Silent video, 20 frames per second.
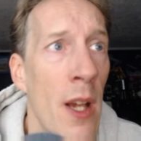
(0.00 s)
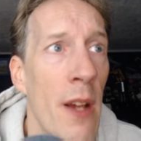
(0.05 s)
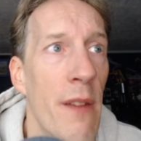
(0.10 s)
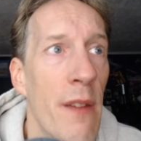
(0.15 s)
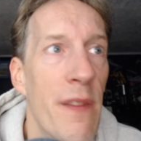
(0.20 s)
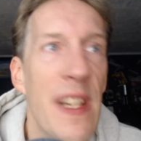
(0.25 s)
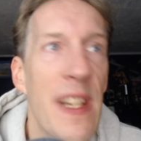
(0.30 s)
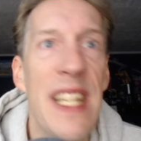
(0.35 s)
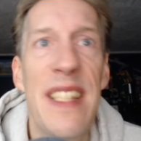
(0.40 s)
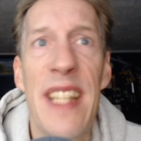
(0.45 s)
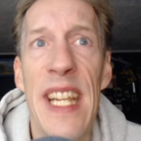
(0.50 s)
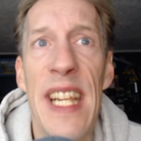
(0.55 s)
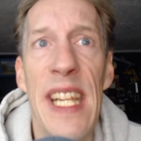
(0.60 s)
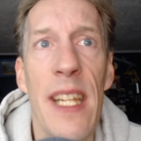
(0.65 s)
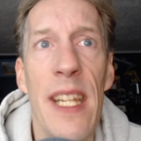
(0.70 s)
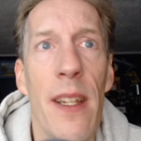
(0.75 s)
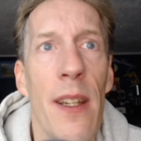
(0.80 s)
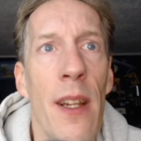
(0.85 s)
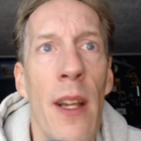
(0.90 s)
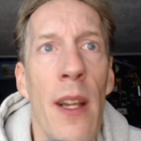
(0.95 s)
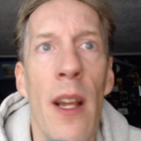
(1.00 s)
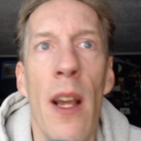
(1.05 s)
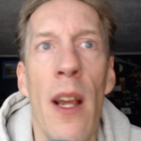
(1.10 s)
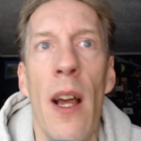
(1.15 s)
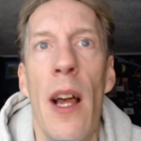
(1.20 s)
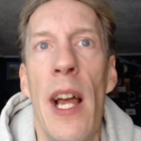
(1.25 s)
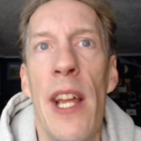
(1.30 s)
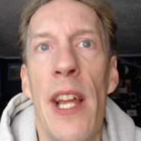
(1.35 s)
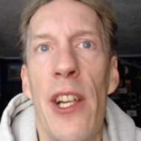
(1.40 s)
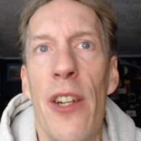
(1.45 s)
VSync,
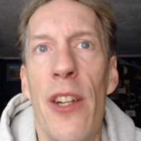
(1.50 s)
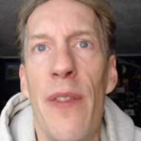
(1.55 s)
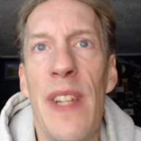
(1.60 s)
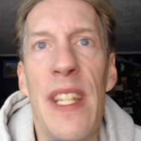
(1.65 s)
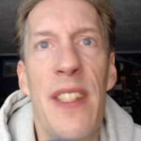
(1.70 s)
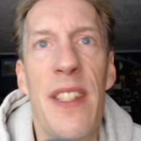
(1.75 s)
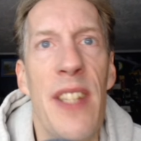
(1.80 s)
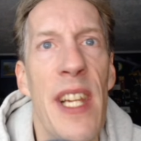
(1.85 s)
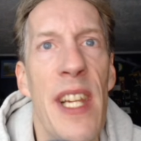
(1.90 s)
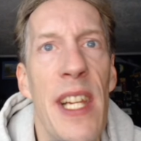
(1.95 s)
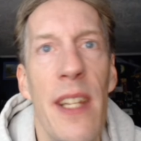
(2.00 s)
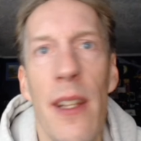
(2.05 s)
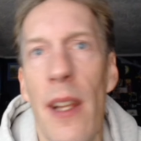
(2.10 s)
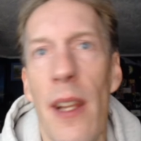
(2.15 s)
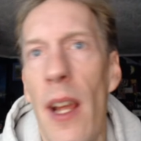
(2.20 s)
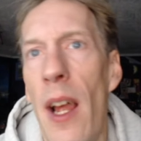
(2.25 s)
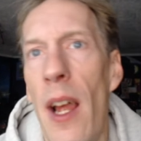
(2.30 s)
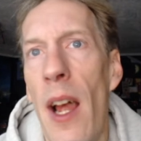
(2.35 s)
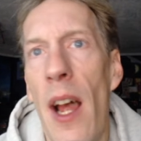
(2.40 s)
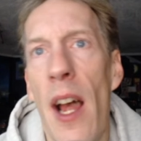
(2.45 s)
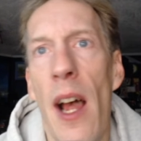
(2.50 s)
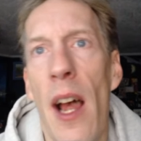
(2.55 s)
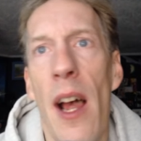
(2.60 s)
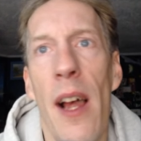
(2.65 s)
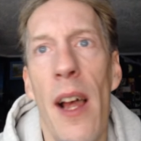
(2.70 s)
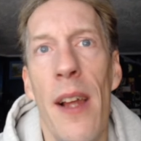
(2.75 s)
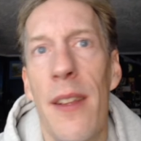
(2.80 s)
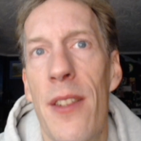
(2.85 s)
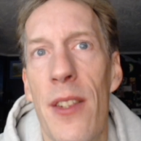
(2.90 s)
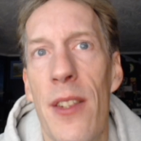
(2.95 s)
editor VSync,
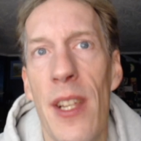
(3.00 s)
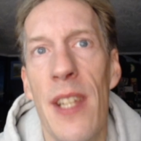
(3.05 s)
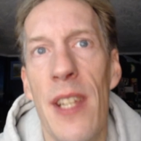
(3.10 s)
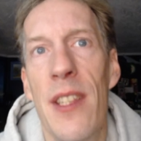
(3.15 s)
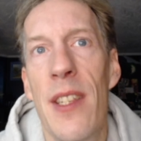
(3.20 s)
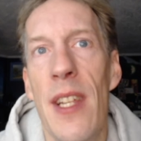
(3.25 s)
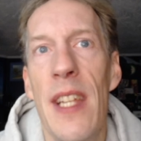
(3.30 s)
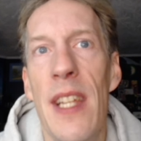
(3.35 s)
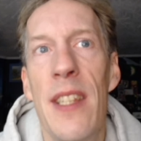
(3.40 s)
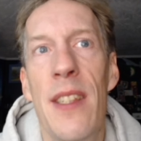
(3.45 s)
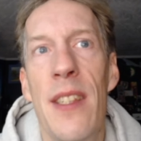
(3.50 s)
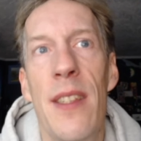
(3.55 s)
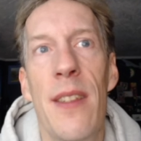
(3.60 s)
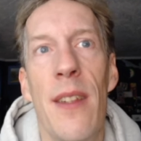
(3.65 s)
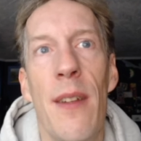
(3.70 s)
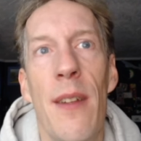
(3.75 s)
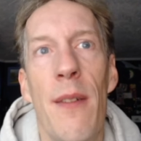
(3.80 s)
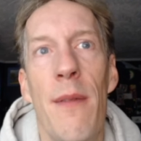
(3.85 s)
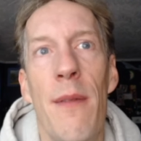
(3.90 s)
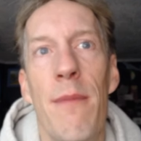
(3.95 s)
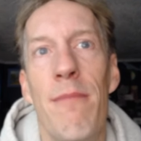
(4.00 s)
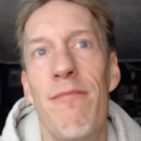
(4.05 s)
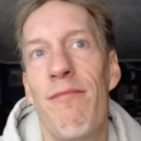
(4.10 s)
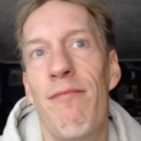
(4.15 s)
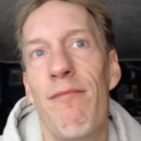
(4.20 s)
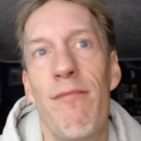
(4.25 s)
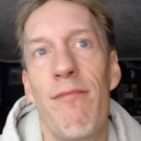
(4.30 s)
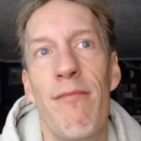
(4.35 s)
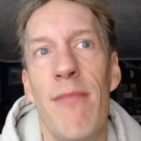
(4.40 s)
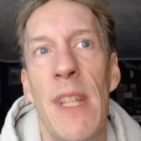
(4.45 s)

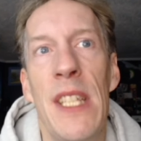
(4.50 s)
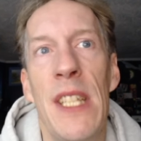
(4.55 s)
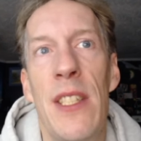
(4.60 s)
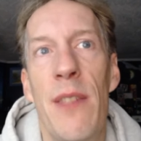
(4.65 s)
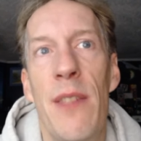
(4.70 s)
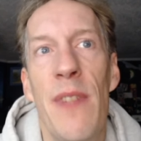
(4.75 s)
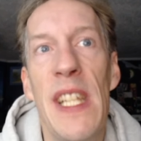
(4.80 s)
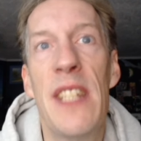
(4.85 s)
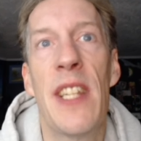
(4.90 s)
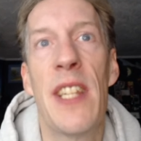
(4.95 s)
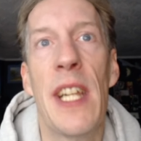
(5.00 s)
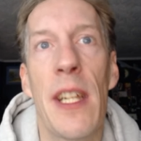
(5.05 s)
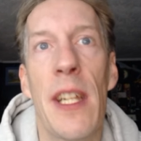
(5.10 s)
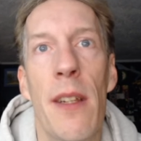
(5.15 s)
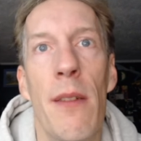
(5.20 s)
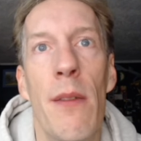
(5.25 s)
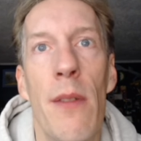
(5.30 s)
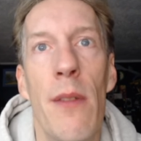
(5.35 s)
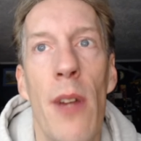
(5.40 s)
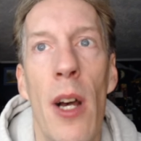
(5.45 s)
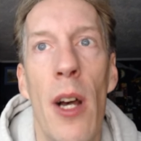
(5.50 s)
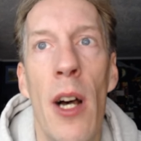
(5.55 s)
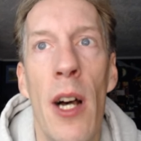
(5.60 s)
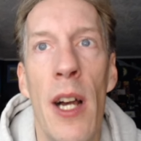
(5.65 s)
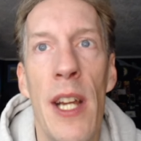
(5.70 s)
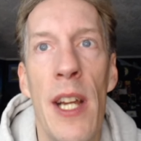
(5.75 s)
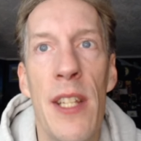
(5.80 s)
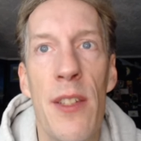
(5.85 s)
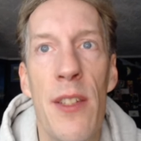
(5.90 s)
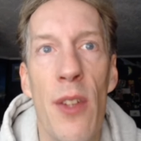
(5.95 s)
it's VSync.
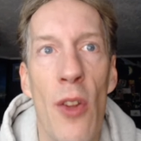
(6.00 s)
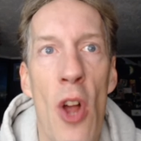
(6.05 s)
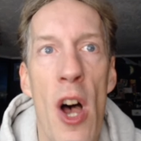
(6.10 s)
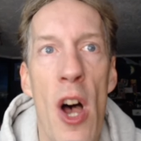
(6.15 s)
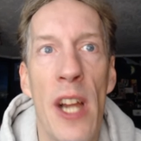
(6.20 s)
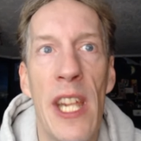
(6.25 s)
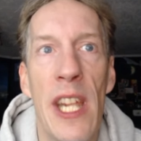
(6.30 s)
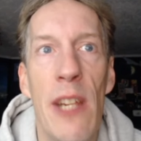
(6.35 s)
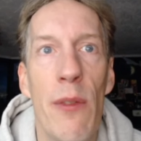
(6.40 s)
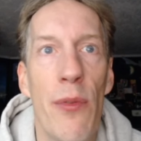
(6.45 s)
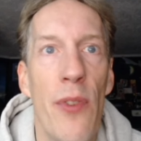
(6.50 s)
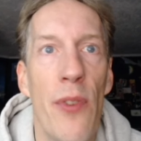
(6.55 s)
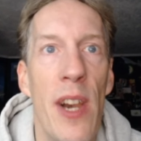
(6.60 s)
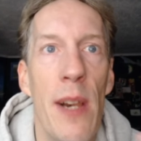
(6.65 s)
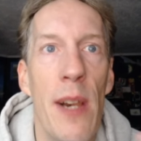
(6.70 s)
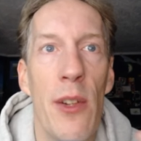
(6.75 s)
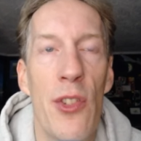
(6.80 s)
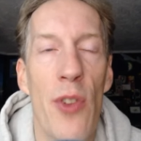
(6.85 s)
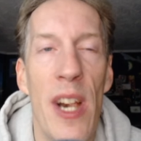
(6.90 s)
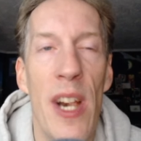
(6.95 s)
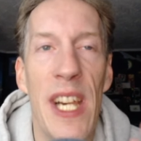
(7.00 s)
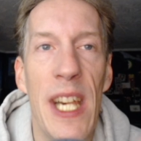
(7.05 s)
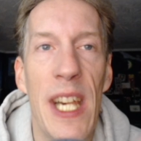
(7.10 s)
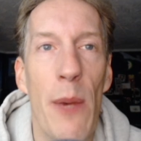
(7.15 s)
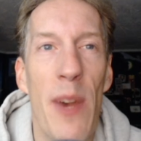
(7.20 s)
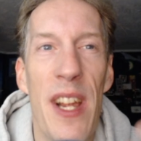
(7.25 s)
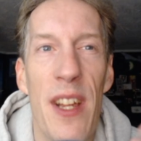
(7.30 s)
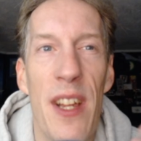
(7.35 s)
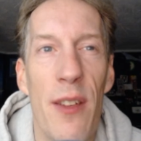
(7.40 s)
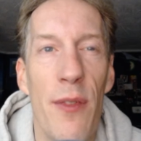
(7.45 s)
It's locking frame. It's trying to get
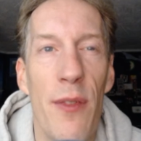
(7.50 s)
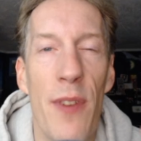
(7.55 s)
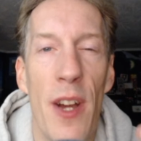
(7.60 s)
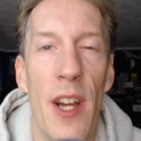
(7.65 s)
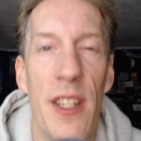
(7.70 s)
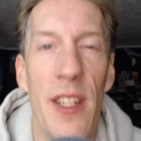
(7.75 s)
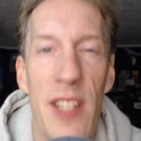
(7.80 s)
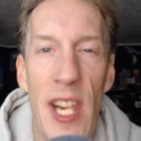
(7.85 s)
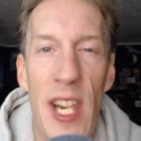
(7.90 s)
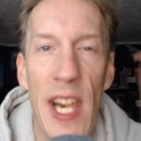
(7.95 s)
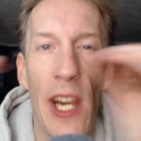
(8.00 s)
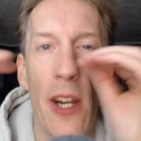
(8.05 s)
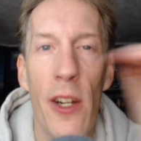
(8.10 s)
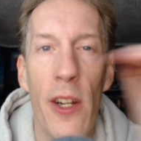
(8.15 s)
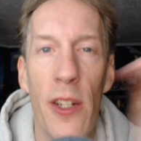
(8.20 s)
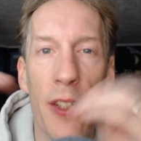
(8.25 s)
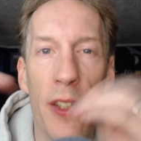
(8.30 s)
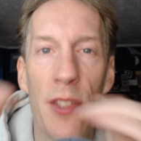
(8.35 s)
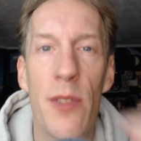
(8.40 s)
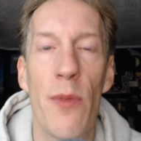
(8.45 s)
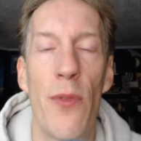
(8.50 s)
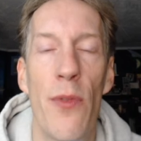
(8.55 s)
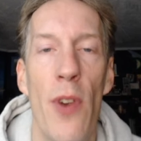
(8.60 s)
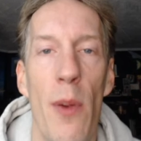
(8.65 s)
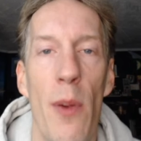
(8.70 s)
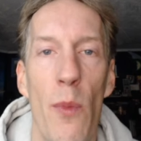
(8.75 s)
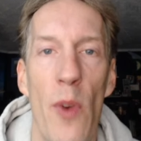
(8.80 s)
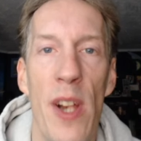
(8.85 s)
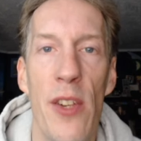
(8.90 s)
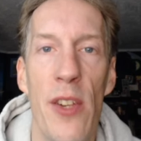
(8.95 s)
rid of tears
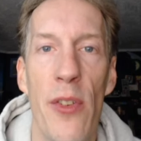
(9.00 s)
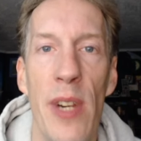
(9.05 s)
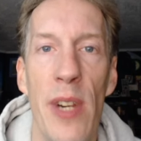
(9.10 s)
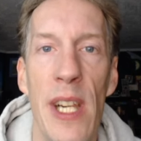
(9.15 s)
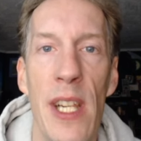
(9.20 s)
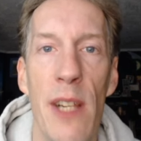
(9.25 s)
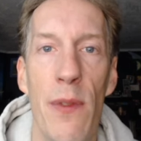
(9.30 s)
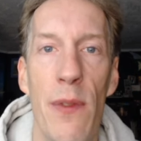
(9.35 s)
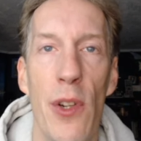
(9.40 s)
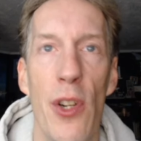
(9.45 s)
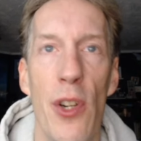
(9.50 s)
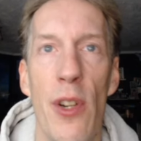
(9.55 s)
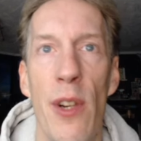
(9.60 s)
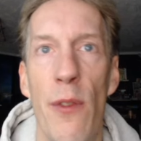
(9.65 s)
from rendering if you're